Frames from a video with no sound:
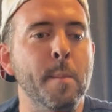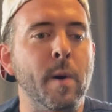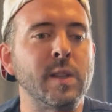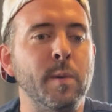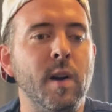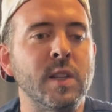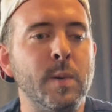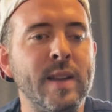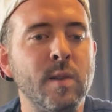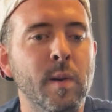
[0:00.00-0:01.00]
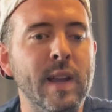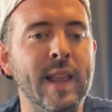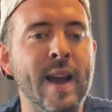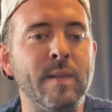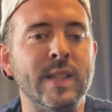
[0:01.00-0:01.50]
Baltimore also has only
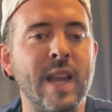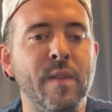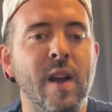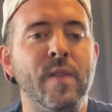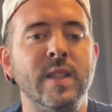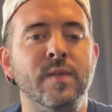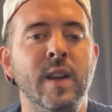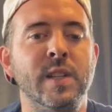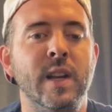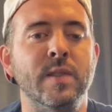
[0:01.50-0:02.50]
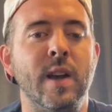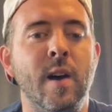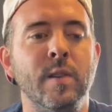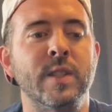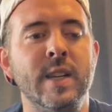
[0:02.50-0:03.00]
allowed 7 offensive touchdowns
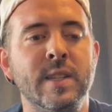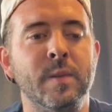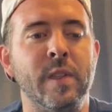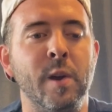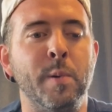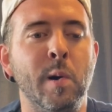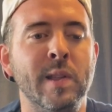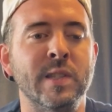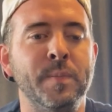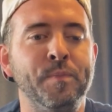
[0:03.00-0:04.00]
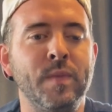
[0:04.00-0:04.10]
all season to their opponents.